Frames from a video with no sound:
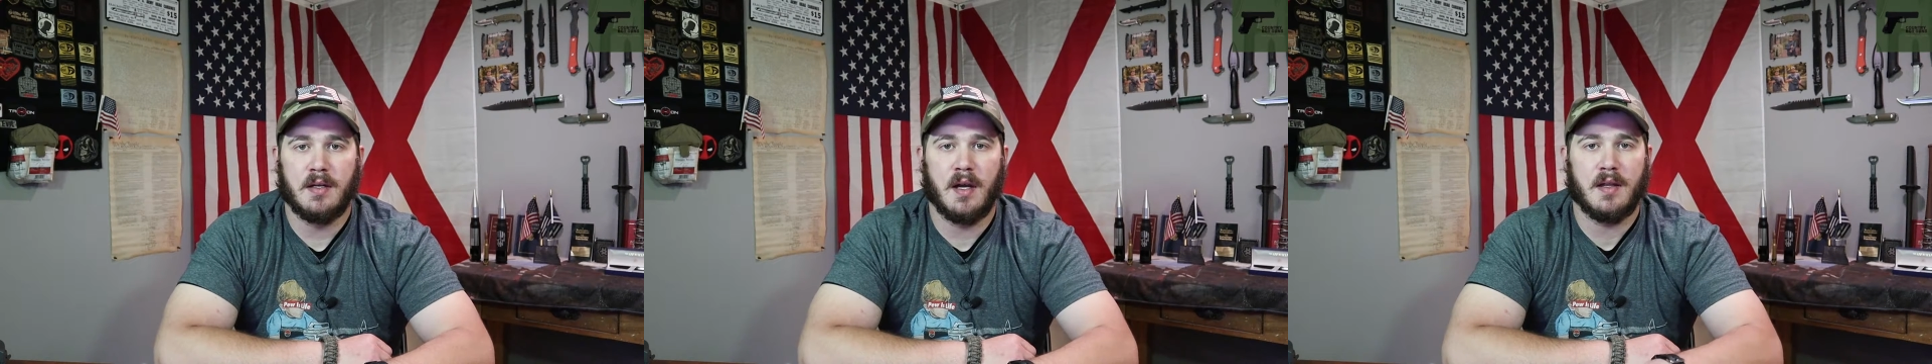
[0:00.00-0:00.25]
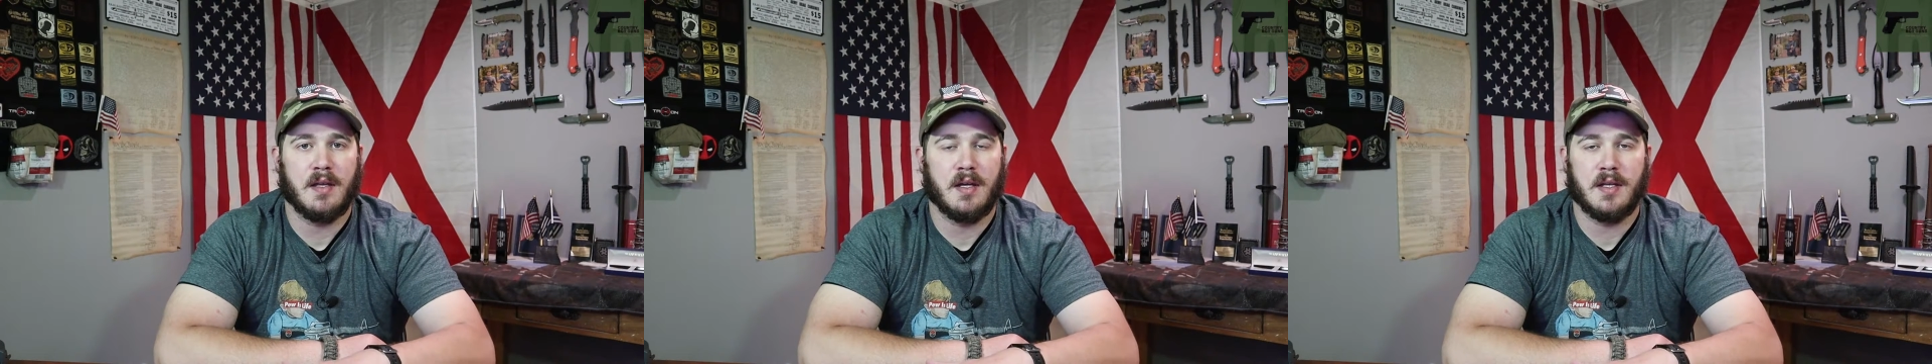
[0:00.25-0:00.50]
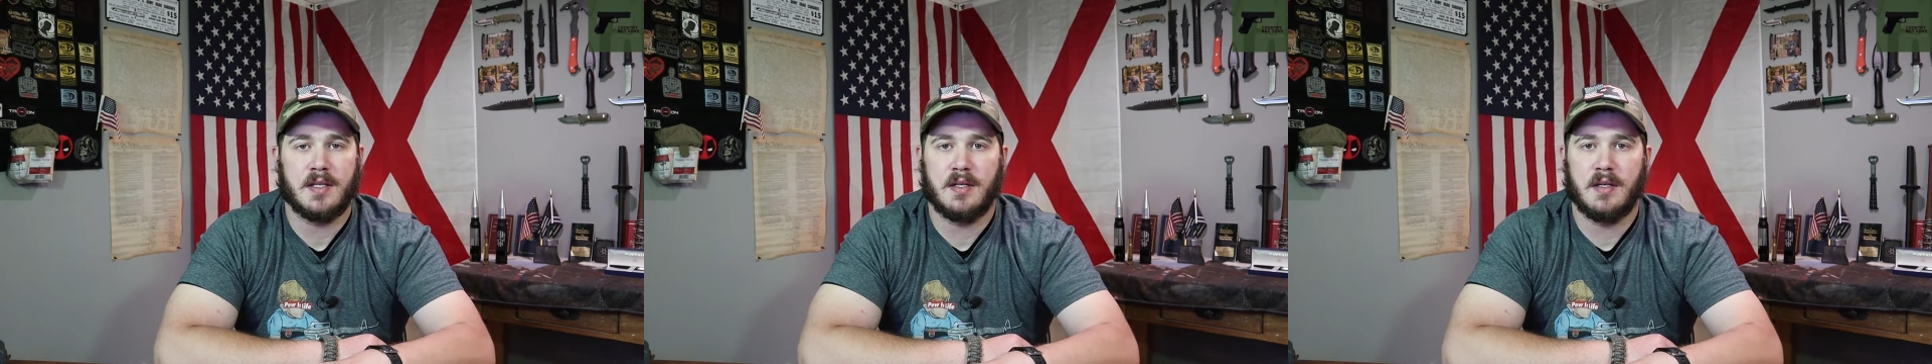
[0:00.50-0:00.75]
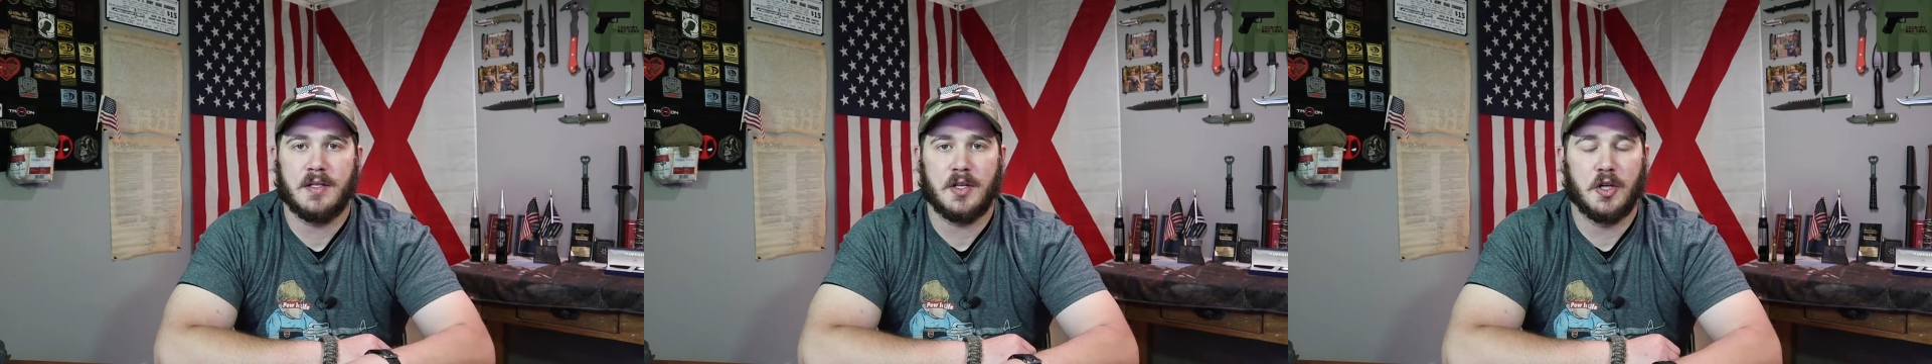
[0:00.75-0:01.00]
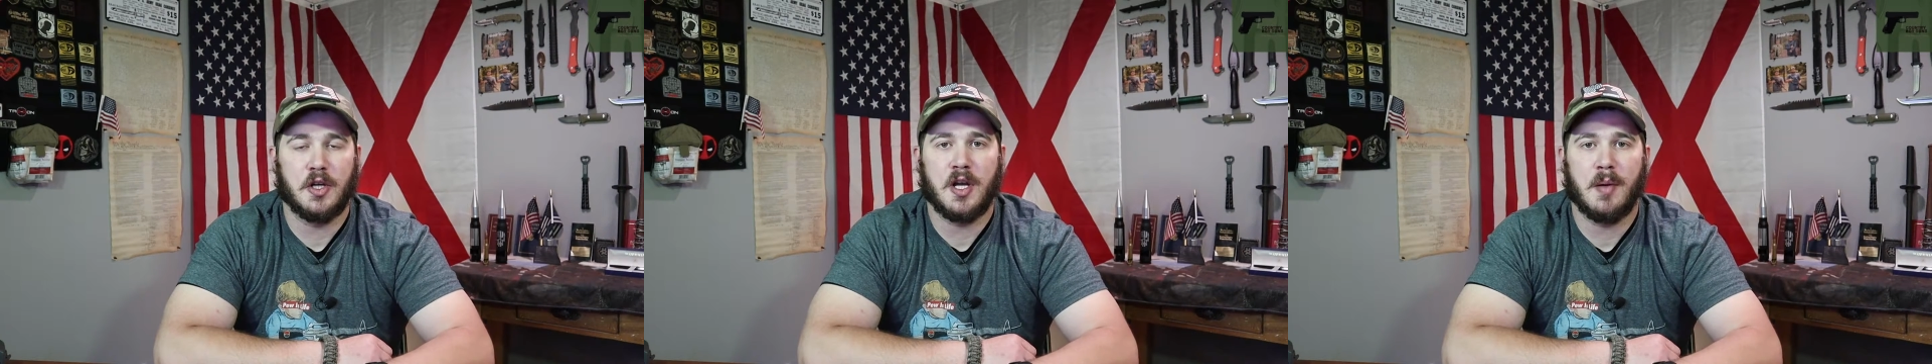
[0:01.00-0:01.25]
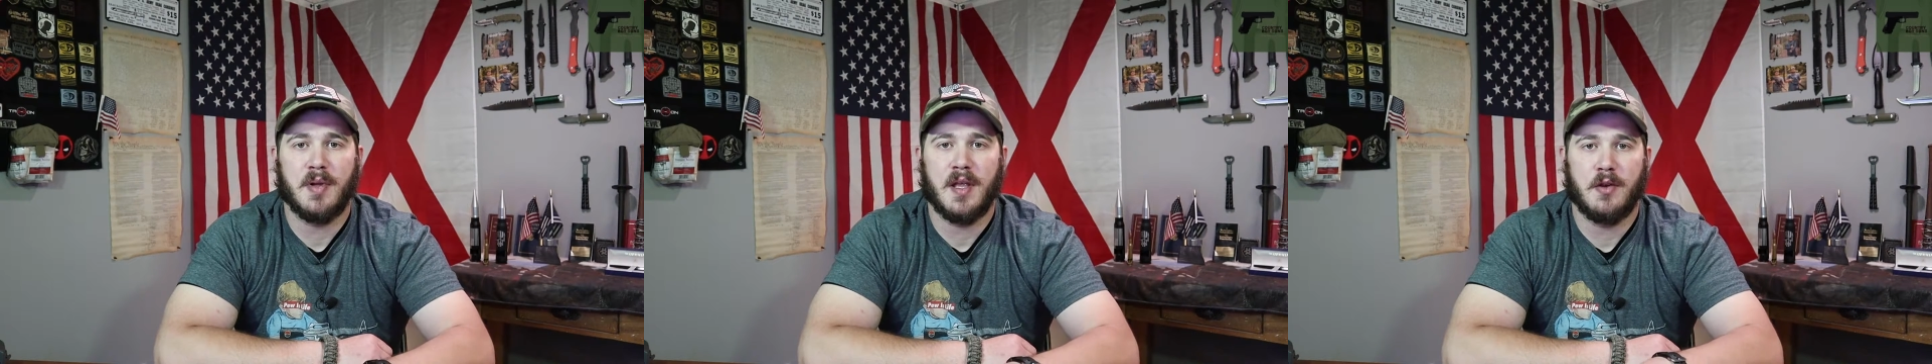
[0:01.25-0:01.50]
I think it's a good
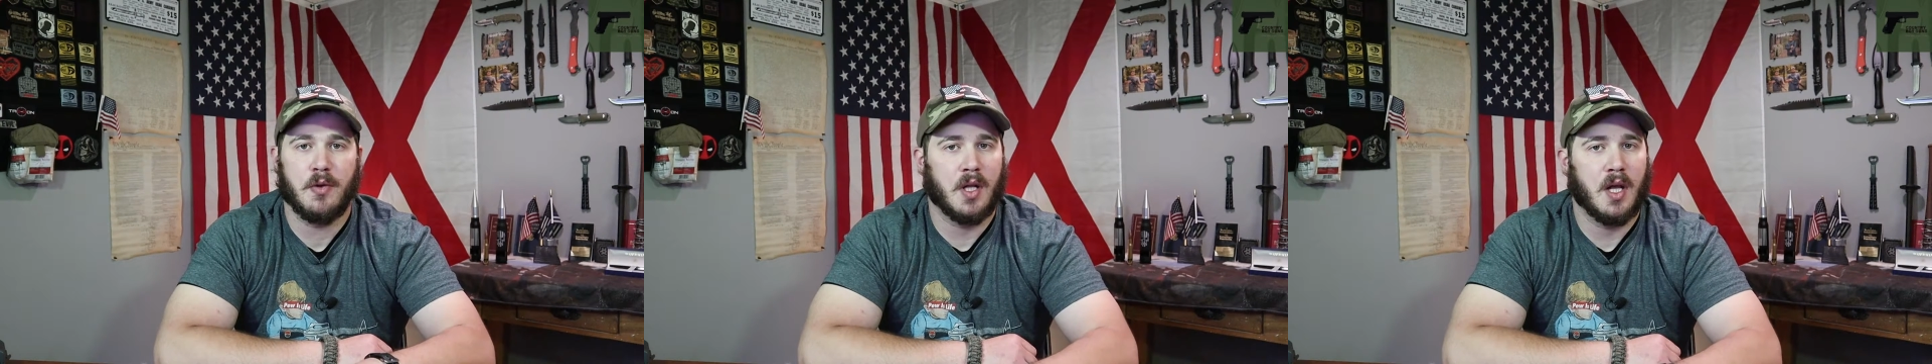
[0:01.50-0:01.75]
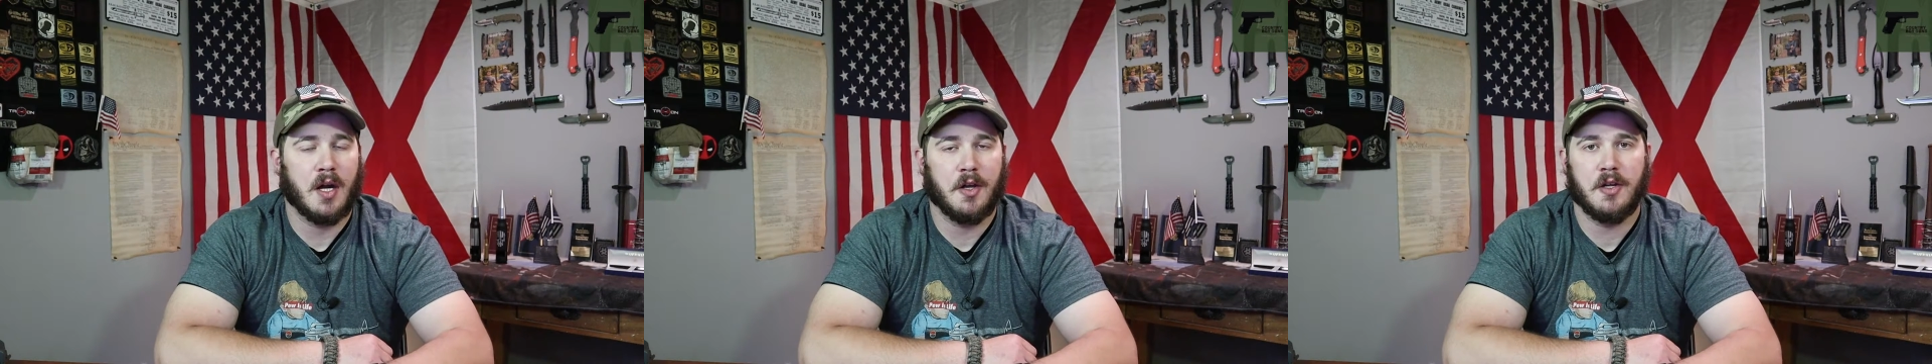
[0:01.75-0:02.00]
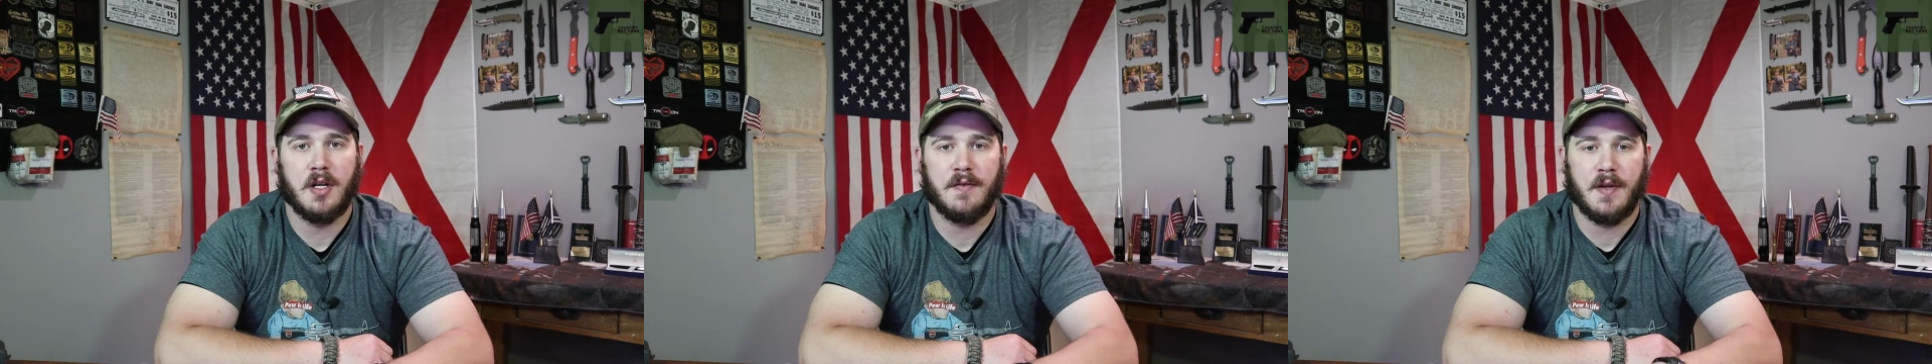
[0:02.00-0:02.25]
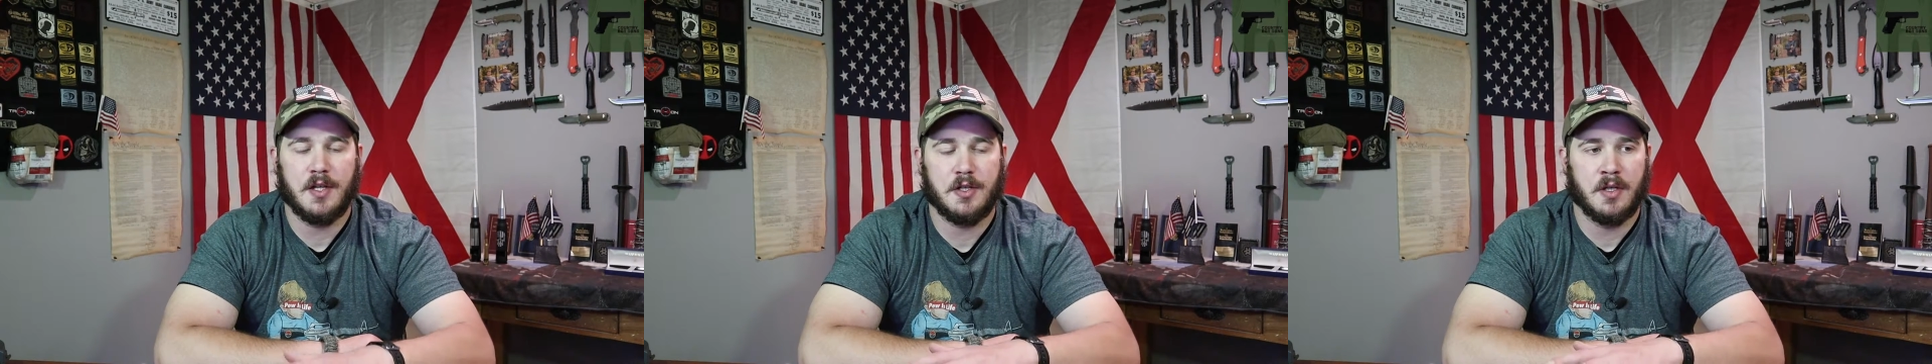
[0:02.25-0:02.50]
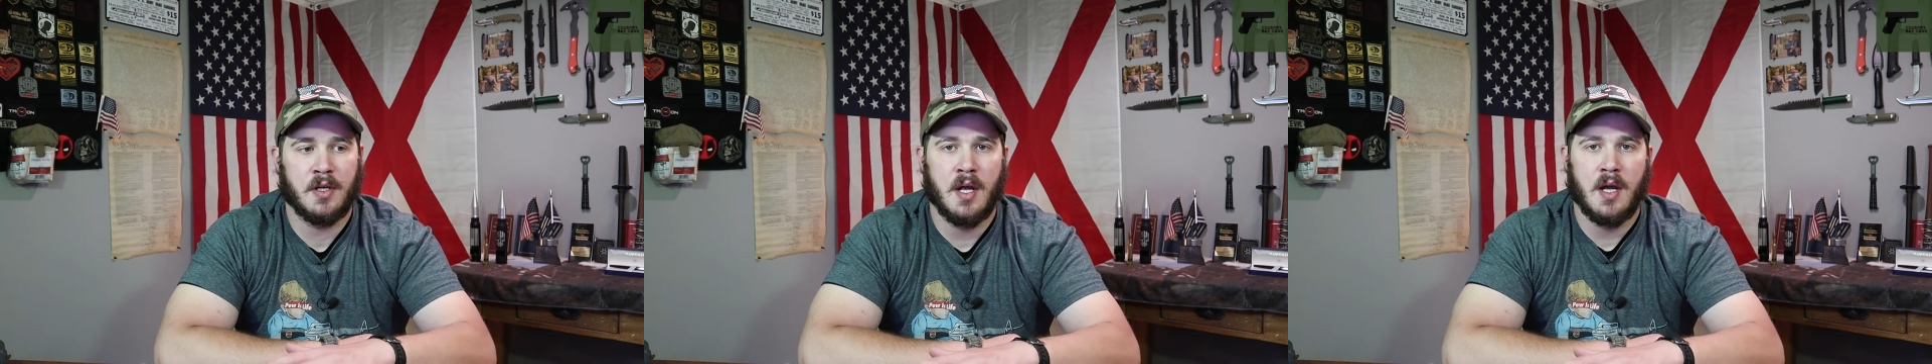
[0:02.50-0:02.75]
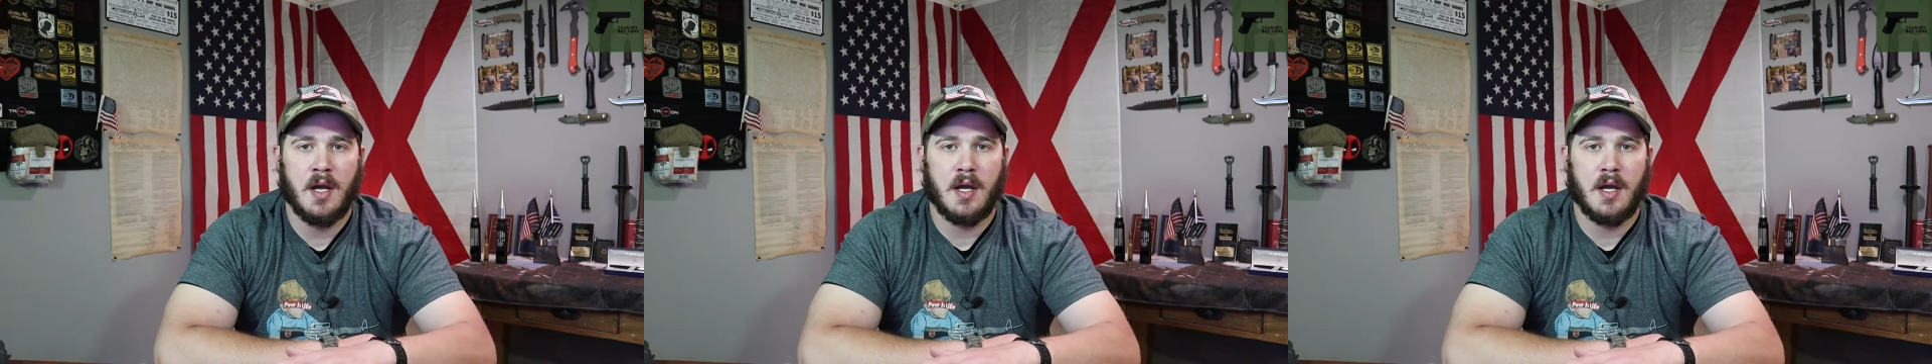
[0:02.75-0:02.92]
company. They do a lot of good innovation.